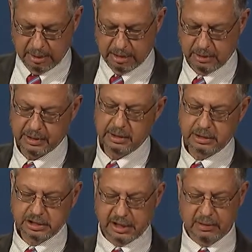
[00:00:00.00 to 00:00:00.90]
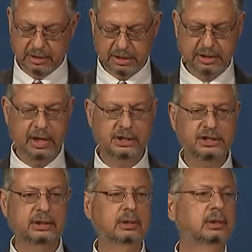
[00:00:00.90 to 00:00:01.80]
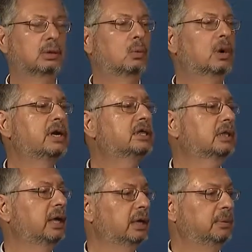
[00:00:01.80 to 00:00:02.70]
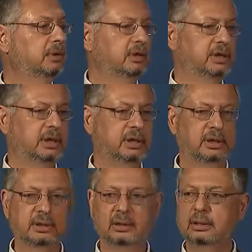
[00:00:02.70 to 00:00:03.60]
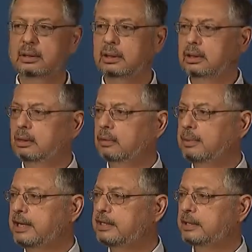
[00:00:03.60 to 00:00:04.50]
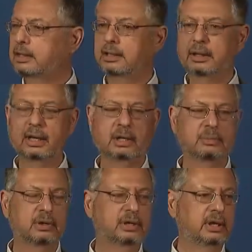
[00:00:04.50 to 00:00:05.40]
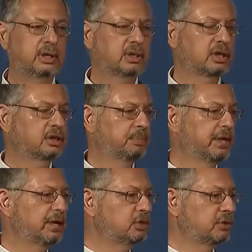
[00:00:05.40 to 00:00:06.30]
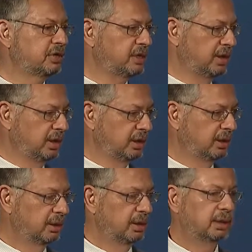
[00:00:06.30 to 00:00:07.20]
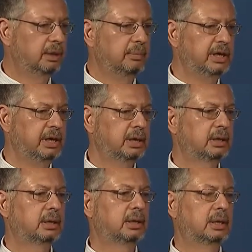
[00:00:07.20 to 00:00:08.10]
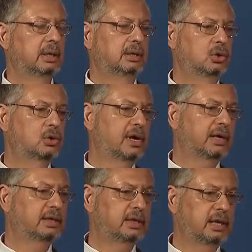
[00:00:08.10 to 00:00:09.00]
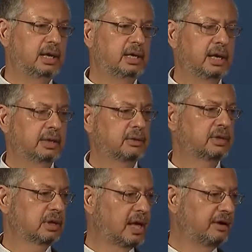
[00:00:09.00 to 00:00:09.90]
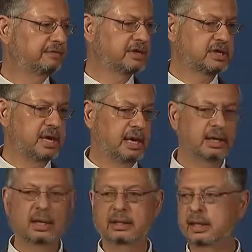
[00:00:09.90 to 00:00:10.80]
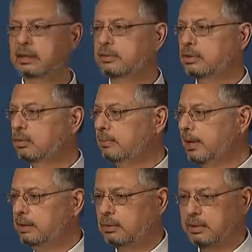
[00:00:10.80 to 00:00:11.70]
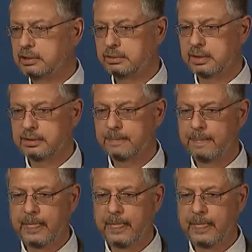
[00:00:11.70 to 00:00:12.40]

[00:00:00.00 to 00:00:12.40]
So under the general discussion, what is a ladybird deed? Well, basically a ladybird deed is a split interest deed, meaning you create the deed and there's a life estate and then there's a remainder interest.